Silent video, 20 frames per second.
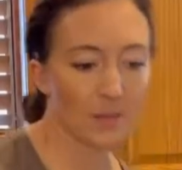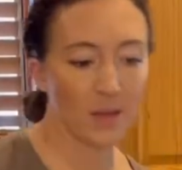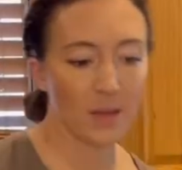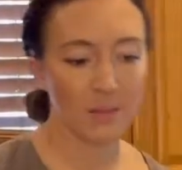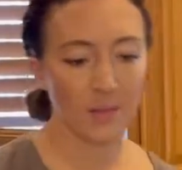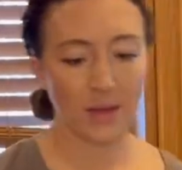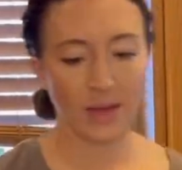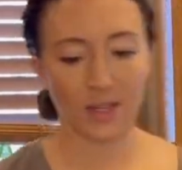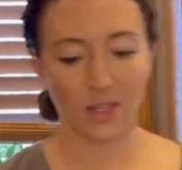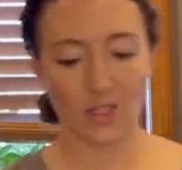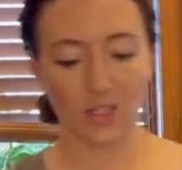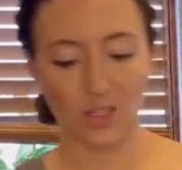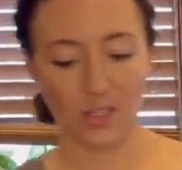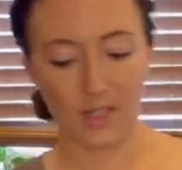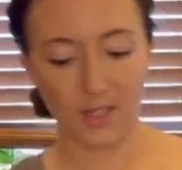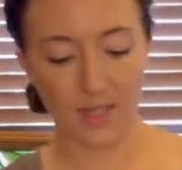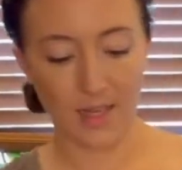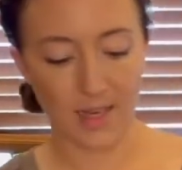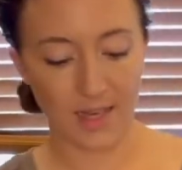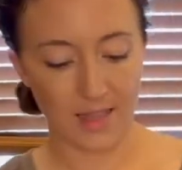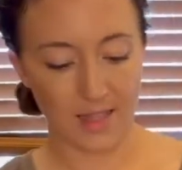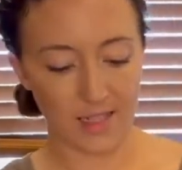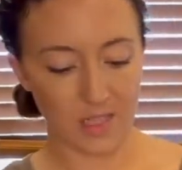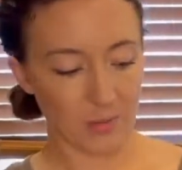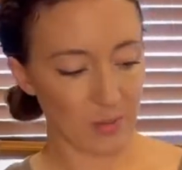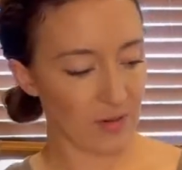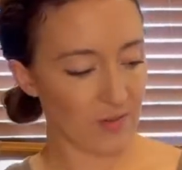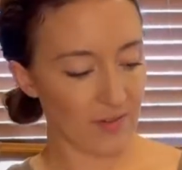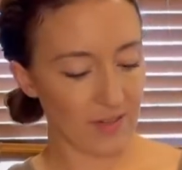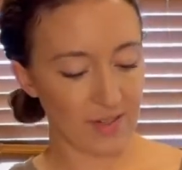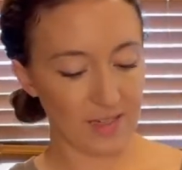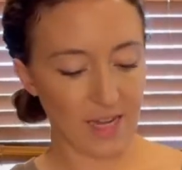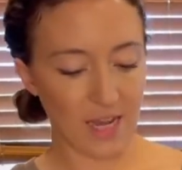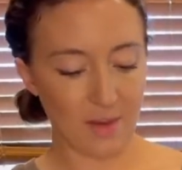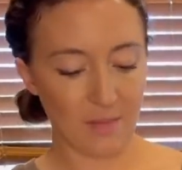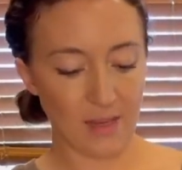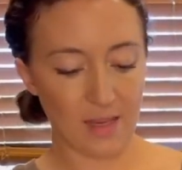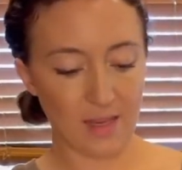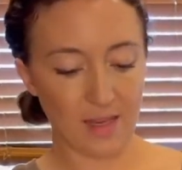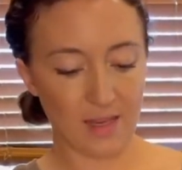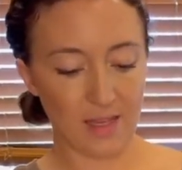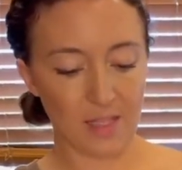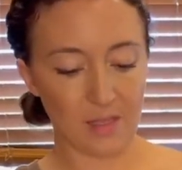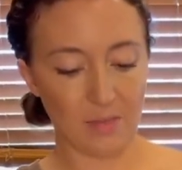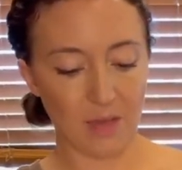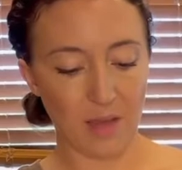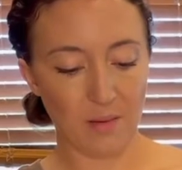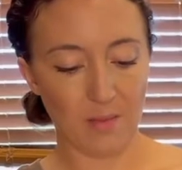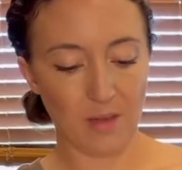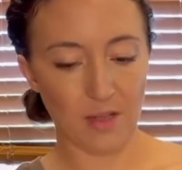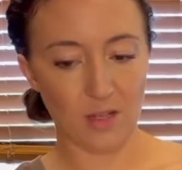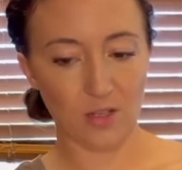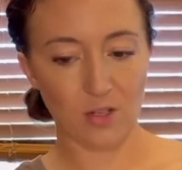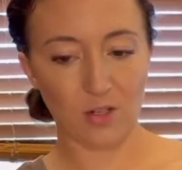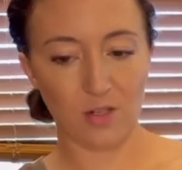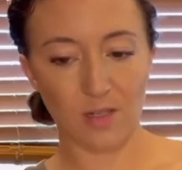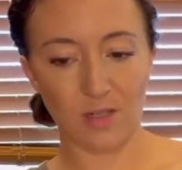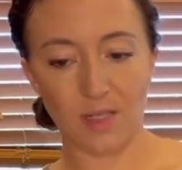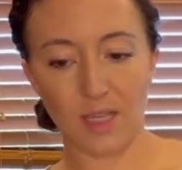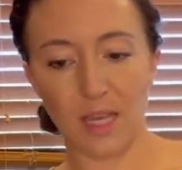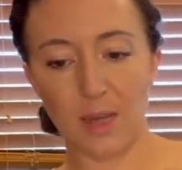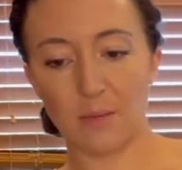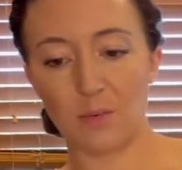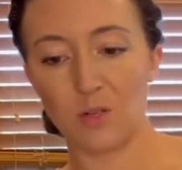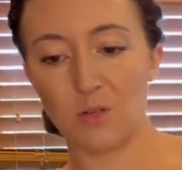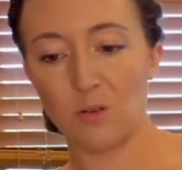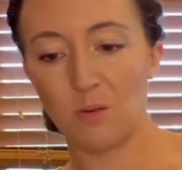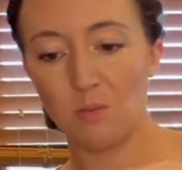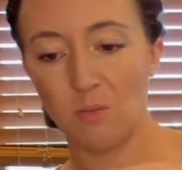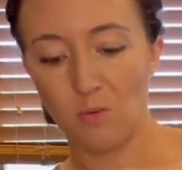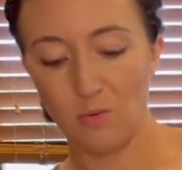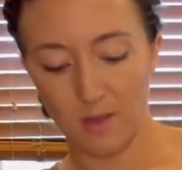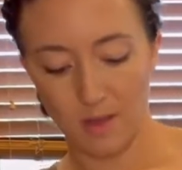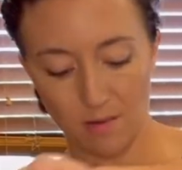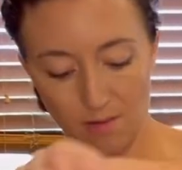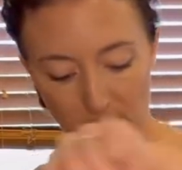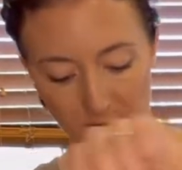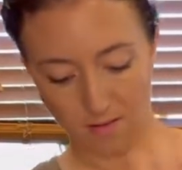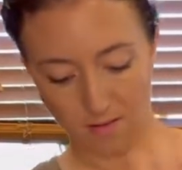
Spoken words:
much, and it's perfect timing because my mixture just came to a boil.